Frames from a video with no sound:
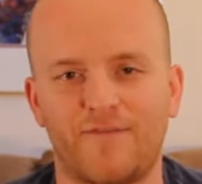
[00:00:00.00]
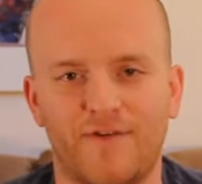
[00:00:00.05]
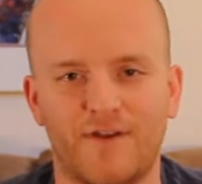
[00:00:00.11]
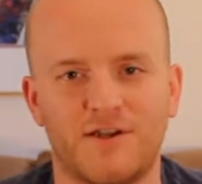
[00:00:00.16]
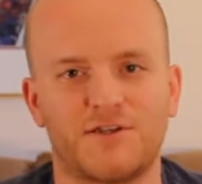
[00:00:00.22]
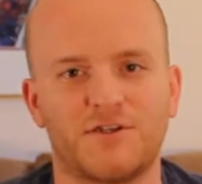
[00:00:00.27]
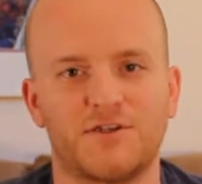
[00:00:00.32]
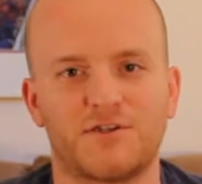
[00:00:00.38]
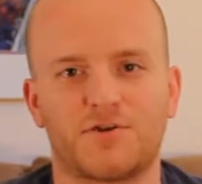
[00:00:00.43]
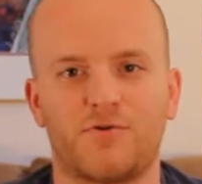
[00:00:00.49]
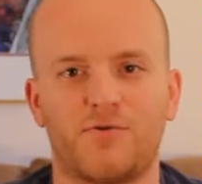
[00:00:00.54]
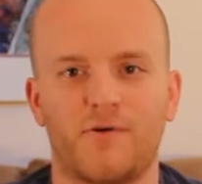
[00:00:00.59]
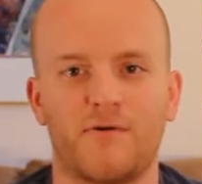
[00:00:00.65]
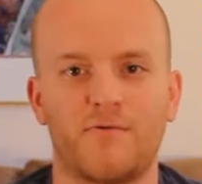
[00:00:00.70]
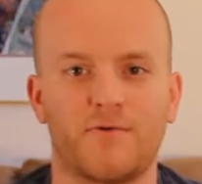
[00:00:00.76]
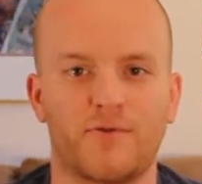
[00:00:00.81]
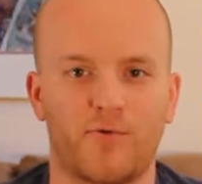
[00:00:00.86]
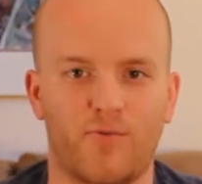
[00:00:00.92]
to finish his
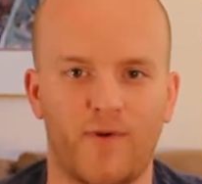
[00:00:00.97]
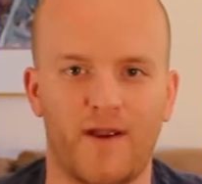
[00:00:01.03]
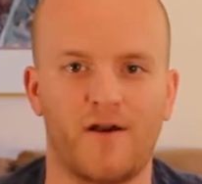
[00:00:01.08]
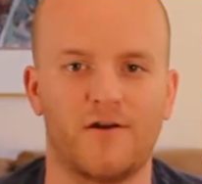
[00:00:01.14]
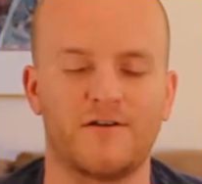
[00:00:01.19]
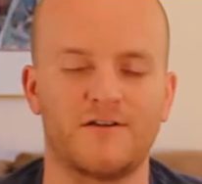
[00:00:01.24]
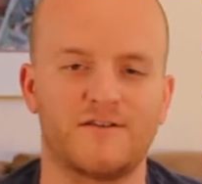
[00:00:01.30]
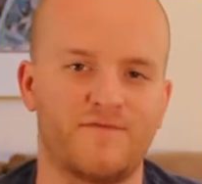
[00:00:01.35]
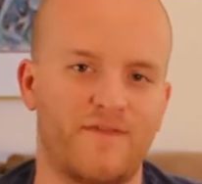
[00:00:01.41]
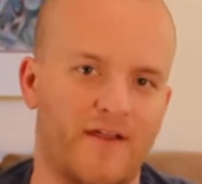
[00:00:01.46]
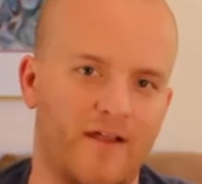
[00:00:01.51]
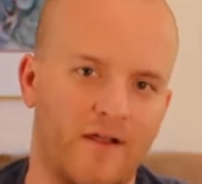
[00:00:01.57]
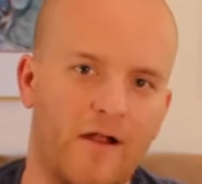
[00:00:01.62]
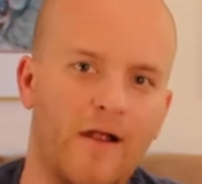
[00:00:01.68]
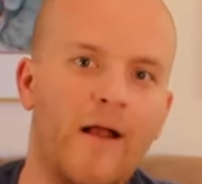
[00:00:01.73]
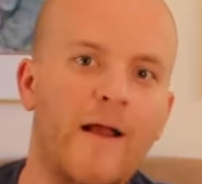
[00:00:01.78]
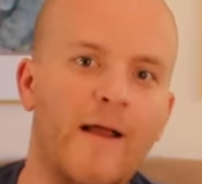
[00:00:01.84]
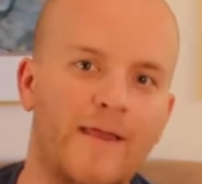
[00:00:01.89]
career with a ring on his
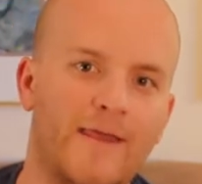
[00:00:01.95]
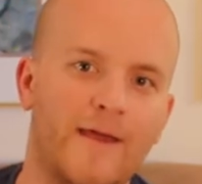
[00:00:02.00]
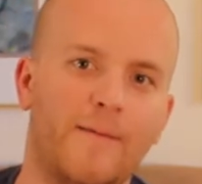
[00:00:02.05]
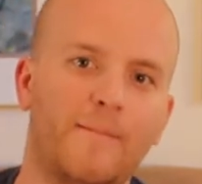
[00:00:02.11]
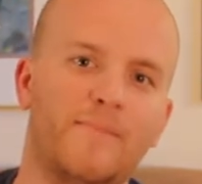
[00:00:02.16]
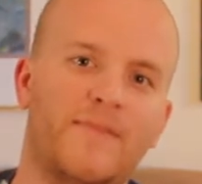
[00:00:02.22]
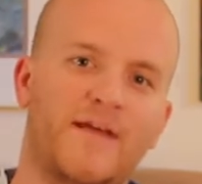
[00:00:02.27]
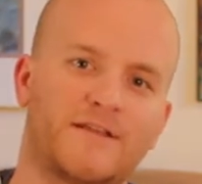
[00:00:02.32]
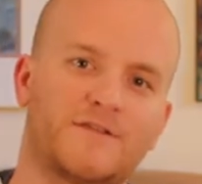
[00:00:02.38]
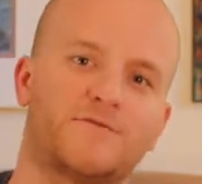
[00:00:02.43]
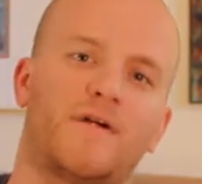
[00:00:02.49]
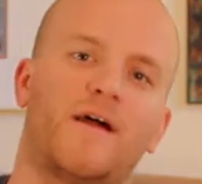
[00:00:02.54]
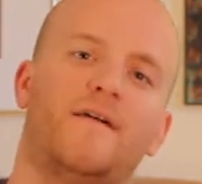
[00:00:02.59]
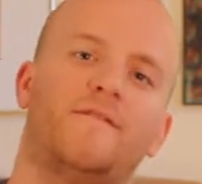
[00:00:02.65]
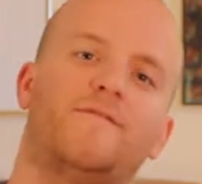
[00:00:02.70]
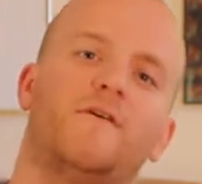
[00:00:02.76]
finger. Yep, that's right,